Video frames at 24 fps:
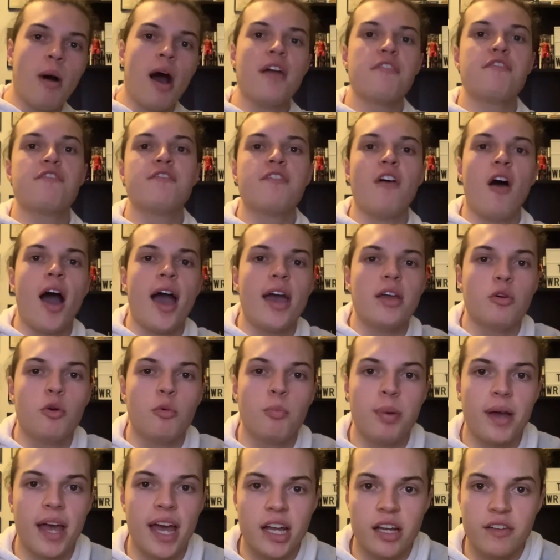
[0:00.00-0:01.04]
my final
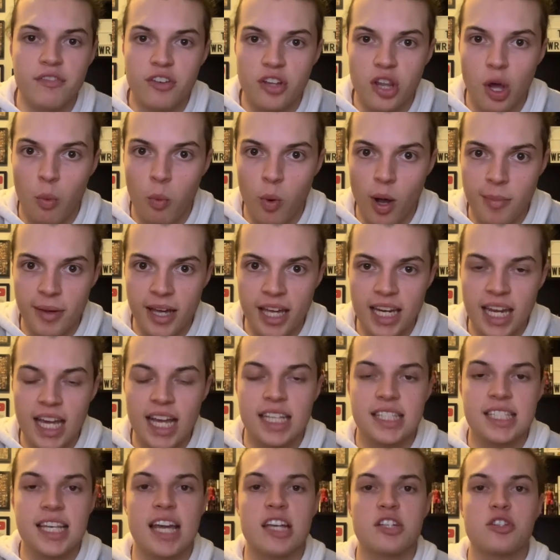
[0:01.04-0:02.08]
pick for the women,
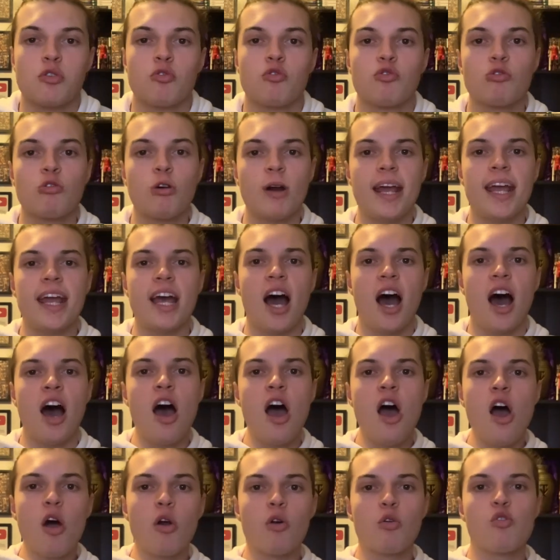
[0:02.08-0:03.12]
it is Rhea
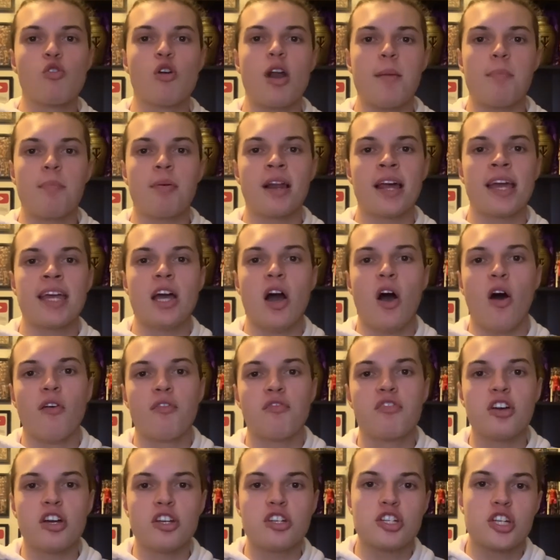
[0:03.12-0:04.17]
Ripley
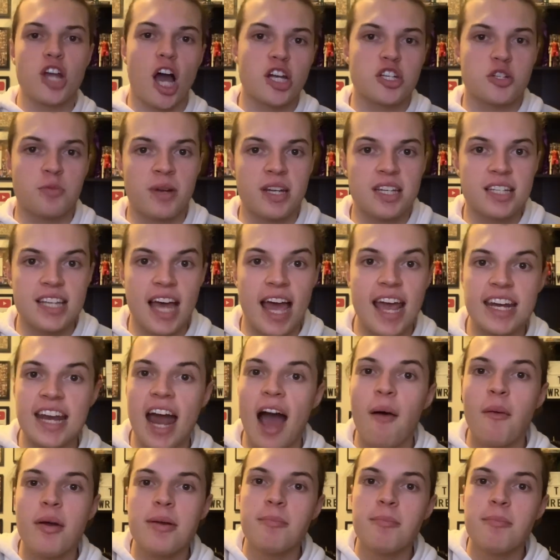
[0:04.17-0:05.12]
of the Judgment Day. Now,